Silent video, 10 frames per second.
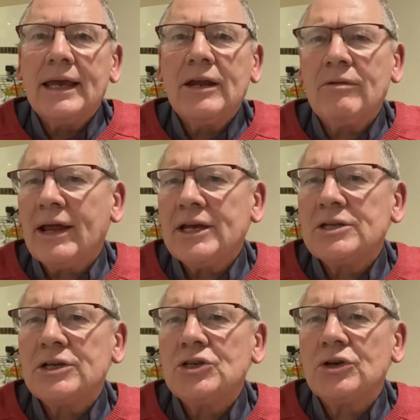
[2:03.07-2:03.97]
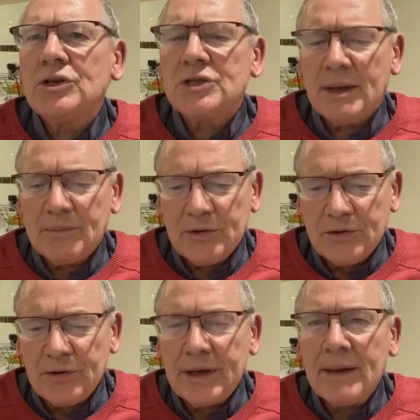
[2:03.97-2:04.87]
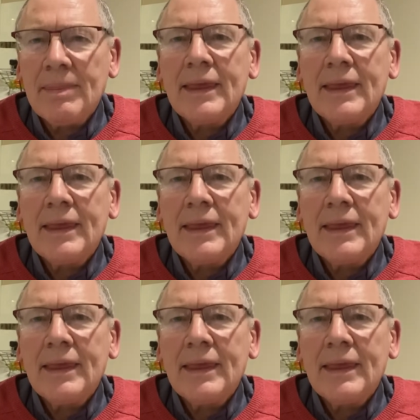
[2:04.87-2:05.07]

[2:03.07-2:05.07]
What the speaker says: in relation to John chapter 3.